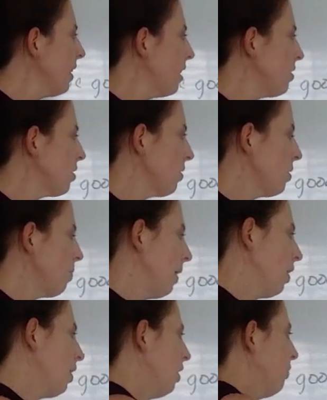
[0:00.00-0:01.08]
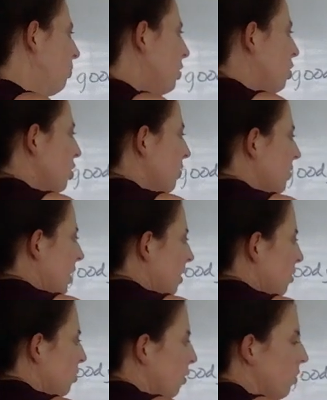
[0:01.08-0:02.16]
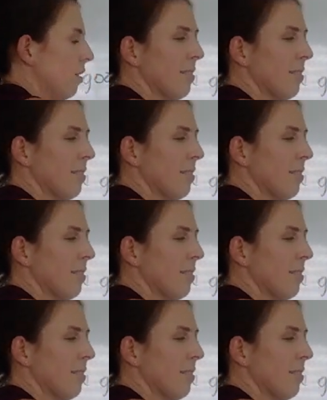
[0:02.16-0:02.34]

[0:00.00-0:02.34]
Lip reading: and so the demand curve would shift down. So the